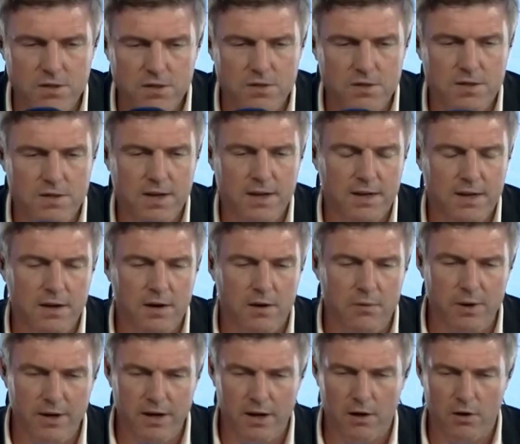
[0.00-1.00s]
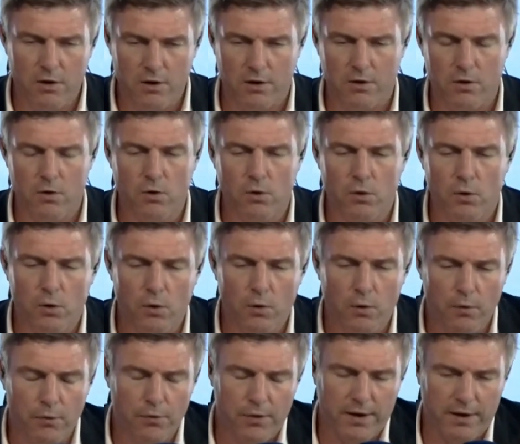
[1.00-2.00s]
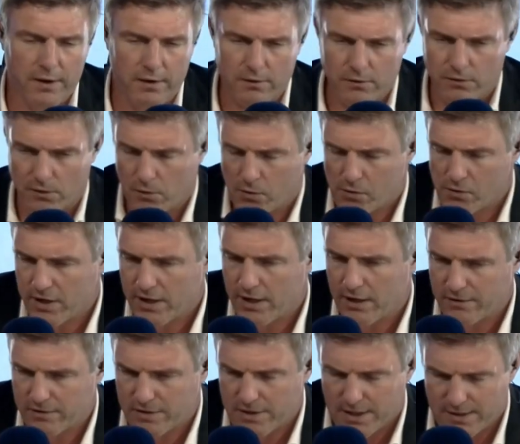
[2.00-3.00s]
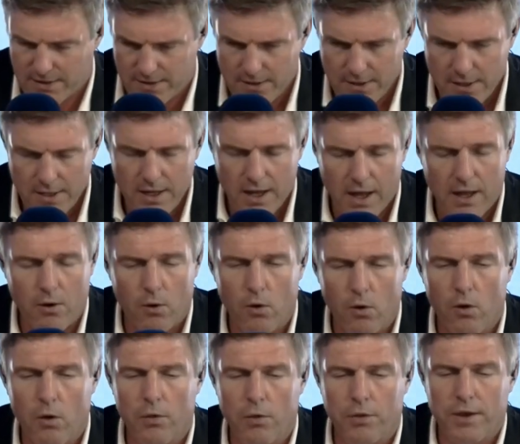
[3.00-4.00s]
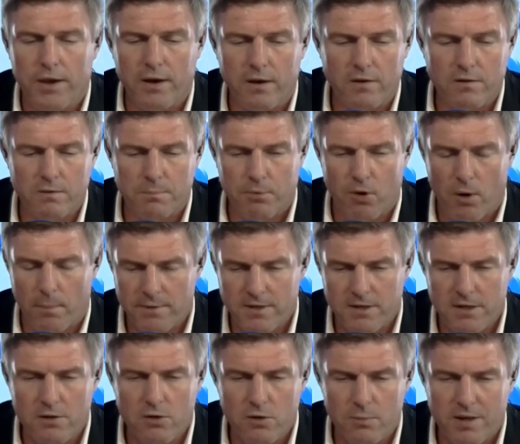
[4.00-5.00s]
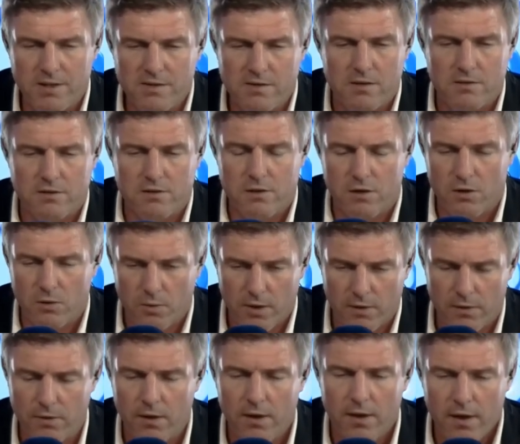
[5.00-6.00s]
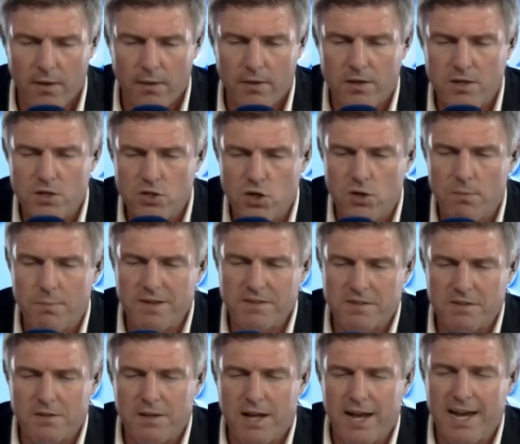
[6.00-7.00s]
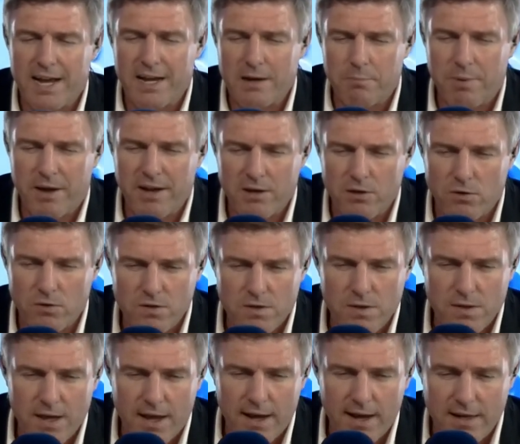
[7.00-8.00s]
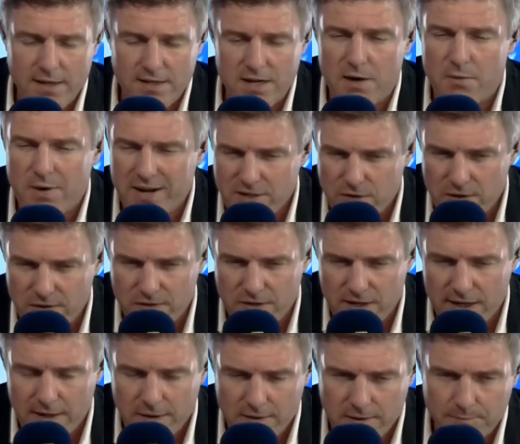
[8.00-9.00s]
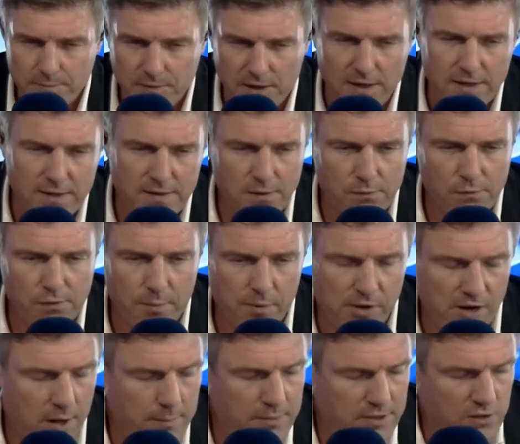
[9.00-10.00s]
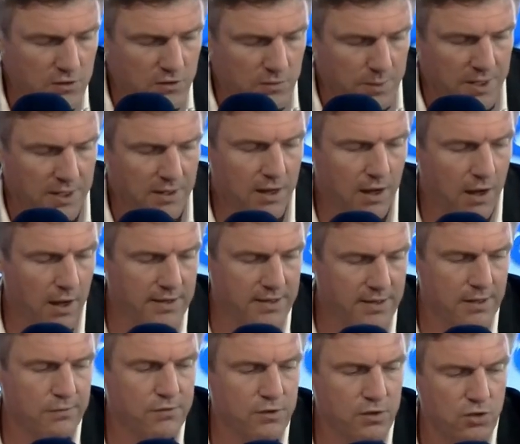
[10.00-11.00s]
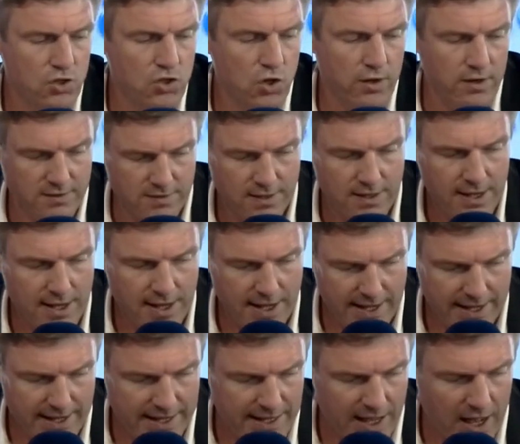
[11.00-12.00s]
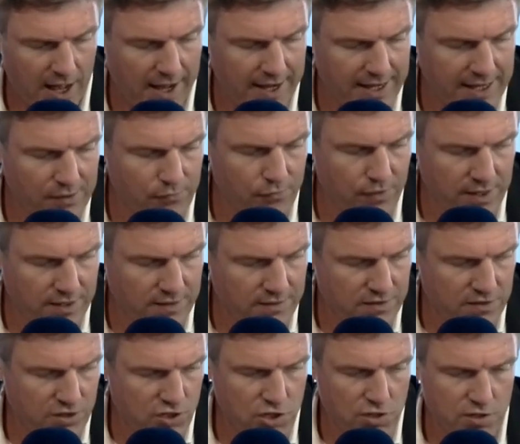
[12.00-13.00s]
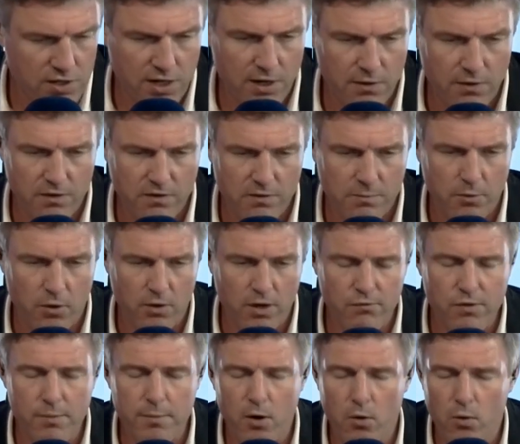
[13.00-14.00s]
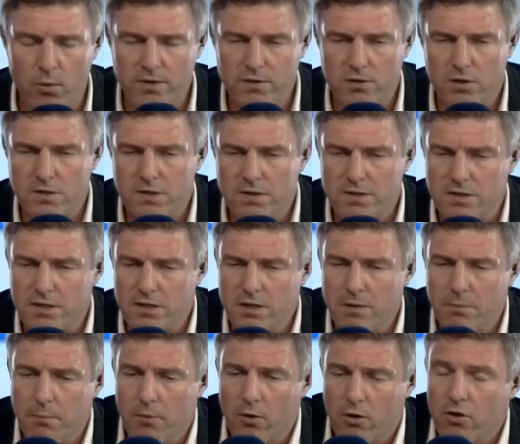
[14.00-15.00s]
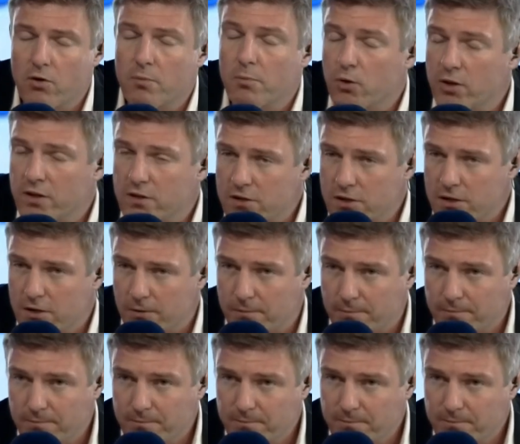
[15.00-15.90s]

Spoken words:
to take a regular look at all things real estate and all things property. And who better to do it with than dubizzle and Bayut? Their director of sales is Fibha Ahmed, who's been kind enough to join us live in studio this morning. Fibha, always good to see you. Well, good morning to you.